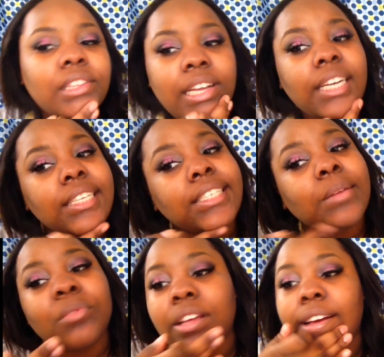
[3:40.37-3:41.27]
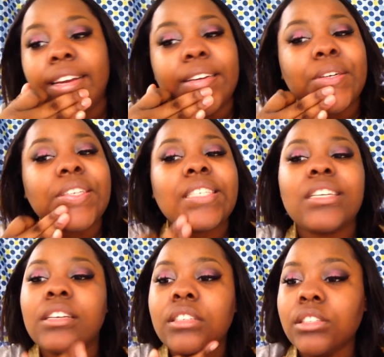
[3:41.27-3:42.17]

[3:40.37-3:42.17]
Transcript: That is something I noticed.